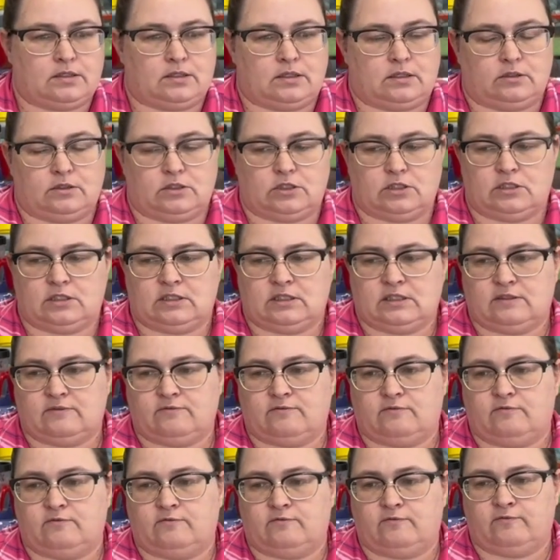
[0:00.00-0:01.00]
They'll just
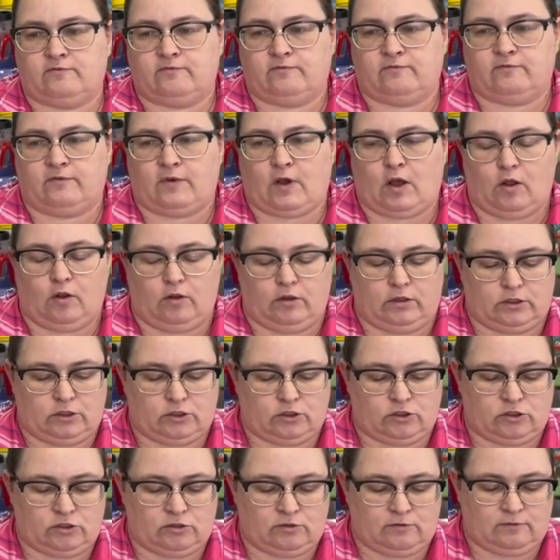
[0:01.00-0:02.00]
fall and
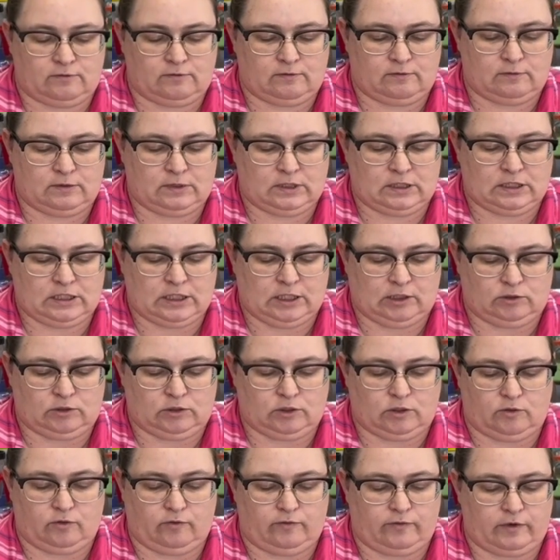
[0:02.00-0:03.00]
tilt
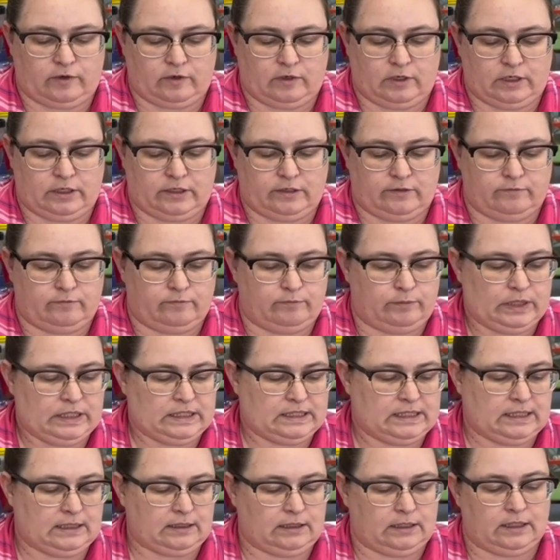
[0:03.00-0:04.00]
over and be
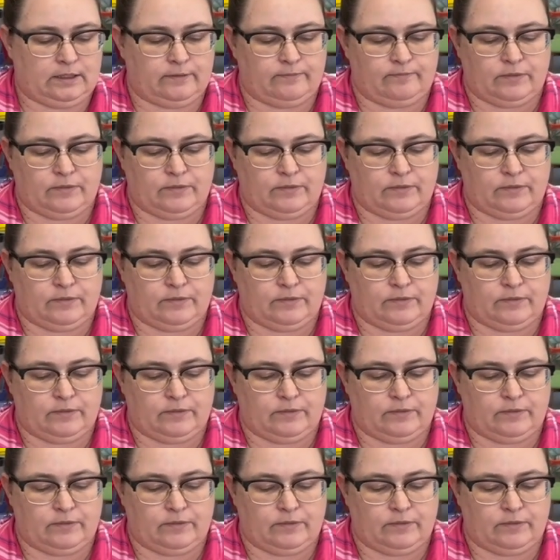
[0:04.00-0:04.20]
silly.